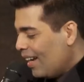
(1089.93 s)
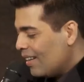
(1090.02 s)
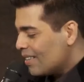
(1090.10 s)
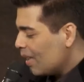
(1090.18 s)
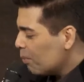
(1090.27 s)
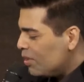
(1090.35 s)

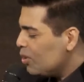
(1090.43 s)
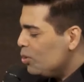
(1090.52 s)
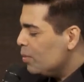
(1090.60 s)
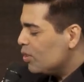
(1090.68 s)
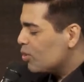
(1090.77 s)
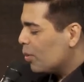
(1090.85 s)
Something
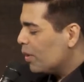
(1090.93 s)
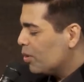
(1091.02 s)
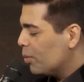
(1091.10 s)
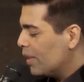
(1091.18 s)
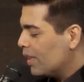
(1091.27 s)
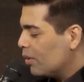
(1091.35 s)
you enjoy
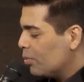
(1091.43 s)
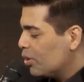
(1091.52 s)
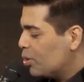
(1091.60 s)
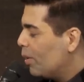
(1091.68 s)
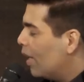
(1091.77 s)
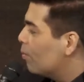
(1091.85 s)
doing and
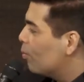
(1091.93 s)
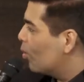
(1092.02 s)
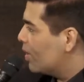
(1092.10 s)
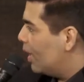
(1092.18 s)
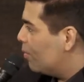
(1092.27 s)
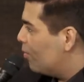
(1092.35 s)
wish you had
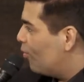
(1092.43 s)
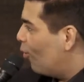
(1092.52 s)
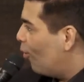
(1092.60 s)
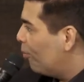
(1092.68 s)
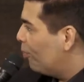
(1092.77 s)
more time for?